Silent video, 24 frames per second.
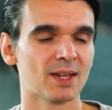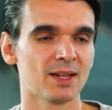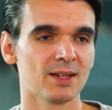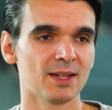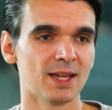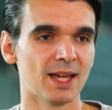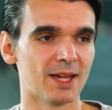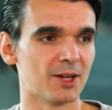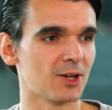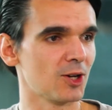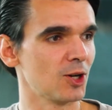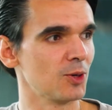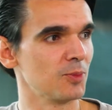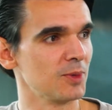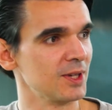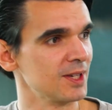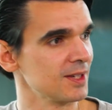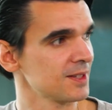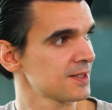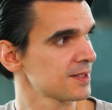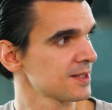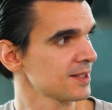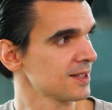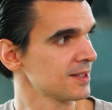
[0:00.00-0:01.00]

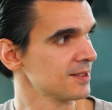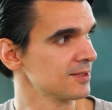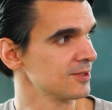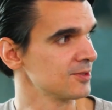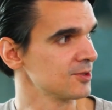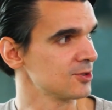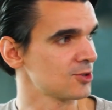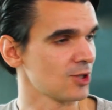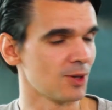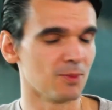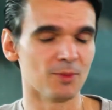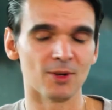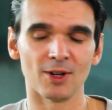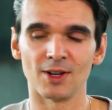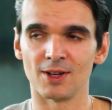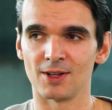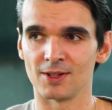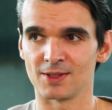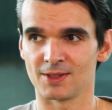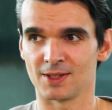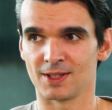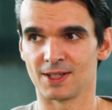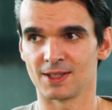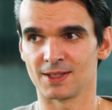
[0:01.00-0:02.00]
economics and job
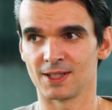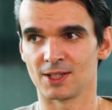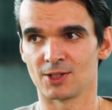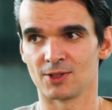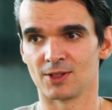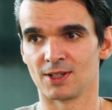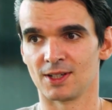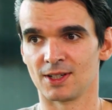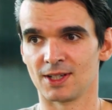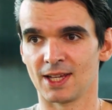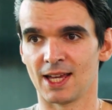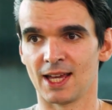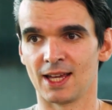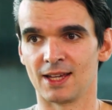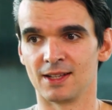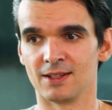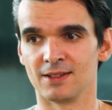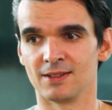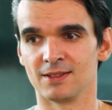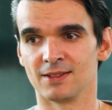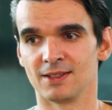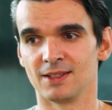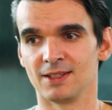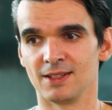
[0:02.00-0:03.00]
loss and etc.
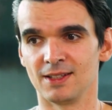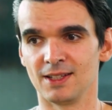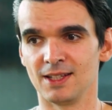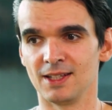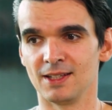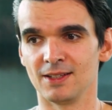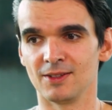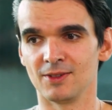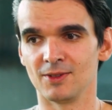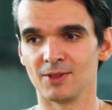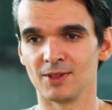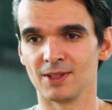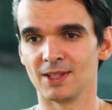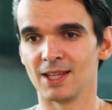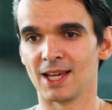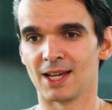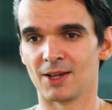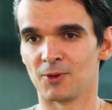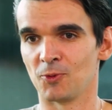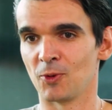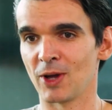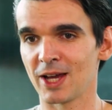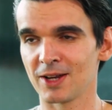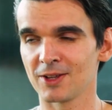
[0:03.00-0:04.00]
And we
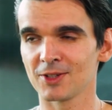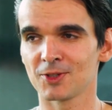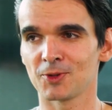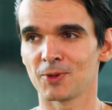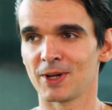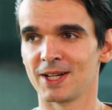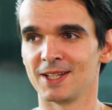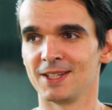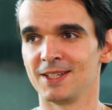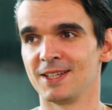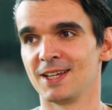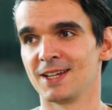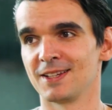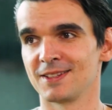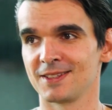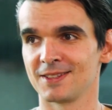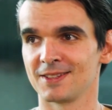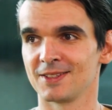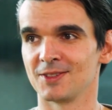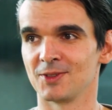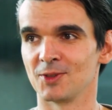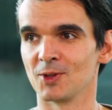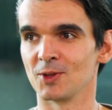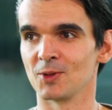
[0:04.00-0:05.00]
are not ready yet.
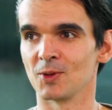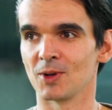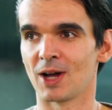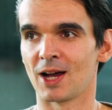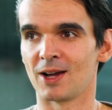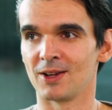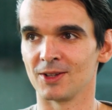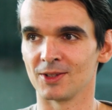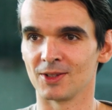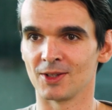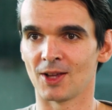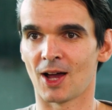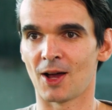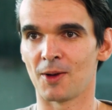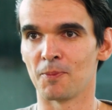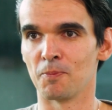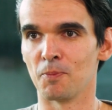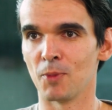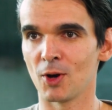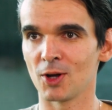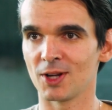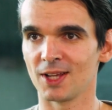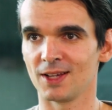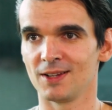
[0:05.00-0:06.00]
Our
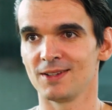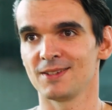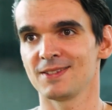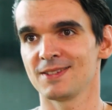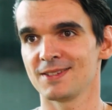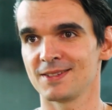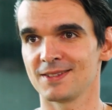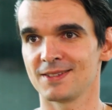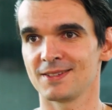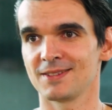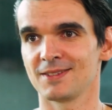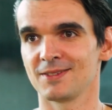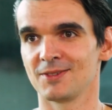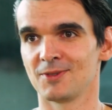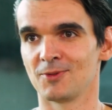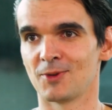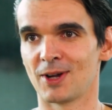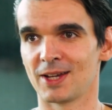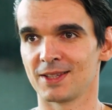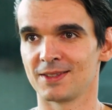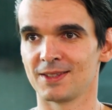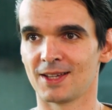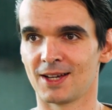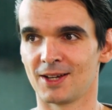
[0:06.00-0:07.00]
models
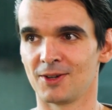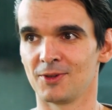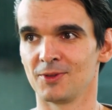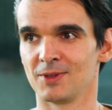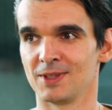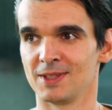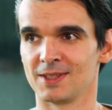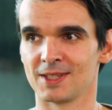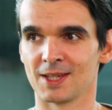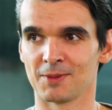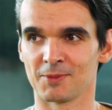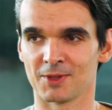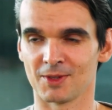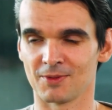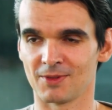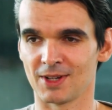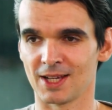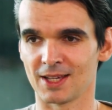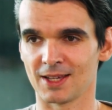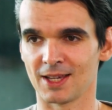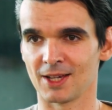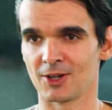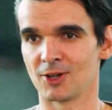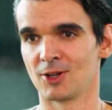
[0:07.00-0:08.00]
right now in terms of
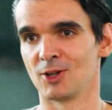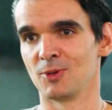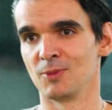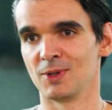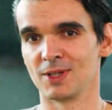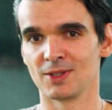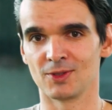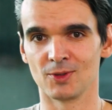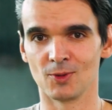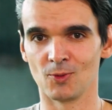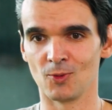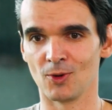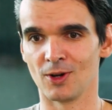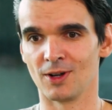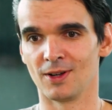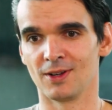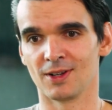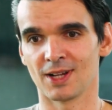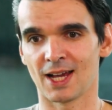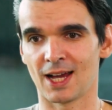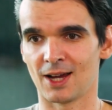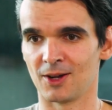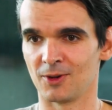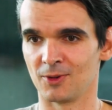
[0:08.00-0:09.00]
like economics, the
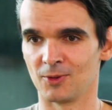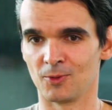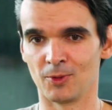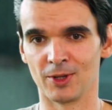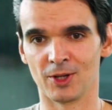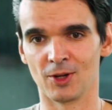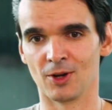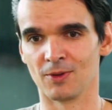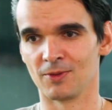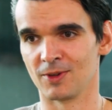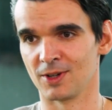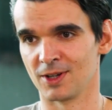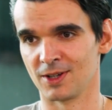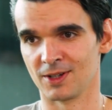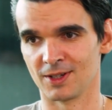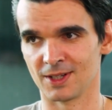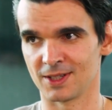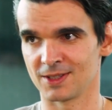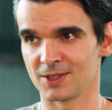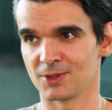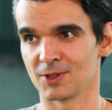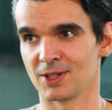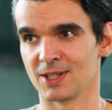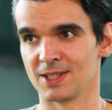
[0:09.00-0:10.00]
world, how we govern,
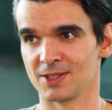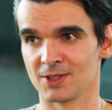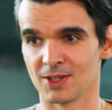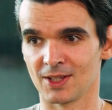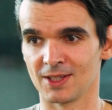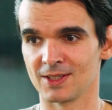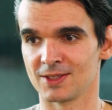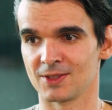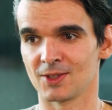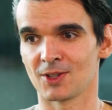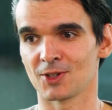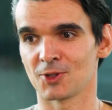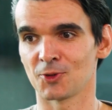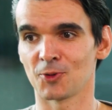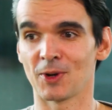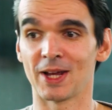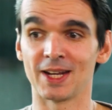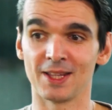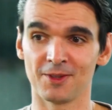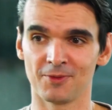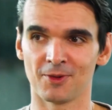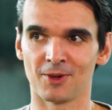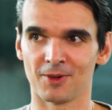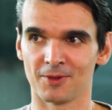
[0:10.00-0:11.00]
etc. is not
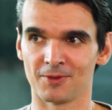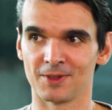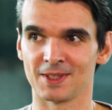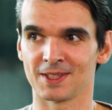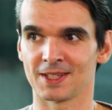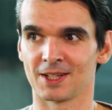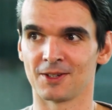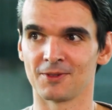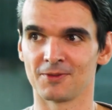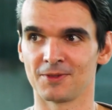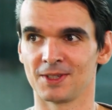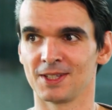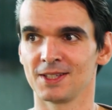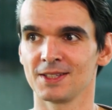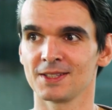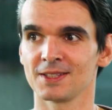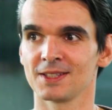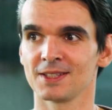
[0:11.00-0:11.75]
ready for these kind of things.